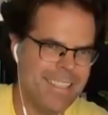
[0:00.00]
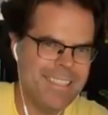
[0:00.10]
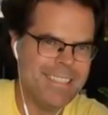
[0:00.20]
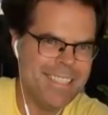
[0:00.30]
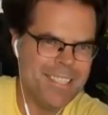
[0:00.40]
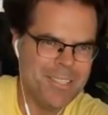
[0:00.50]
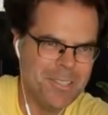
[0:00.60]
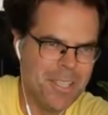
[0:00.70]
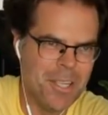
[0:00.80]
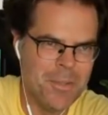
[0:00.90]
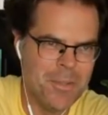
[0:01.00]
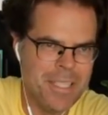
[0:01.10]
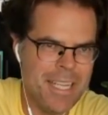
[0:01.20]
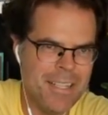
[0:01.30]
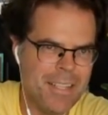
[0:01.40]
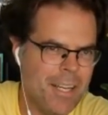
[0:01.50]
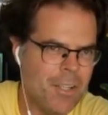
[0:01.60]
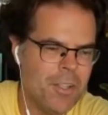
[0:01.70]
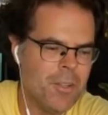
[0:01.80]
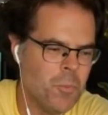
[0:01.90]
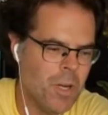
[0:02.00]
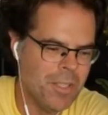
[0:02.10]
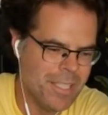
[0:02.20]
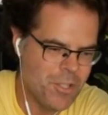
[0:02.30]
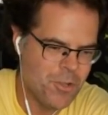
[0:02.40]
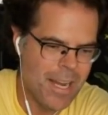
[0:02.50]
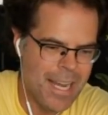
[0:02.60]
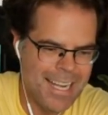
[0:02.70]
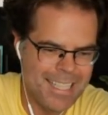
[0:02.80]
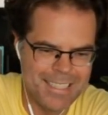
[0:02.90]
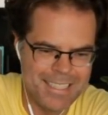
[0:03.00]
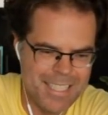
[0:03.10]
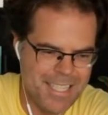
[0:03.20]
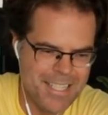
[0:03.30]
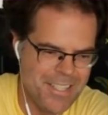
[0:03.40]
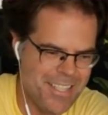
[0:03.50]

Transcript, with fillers: you know going down the health and wellness track, and this is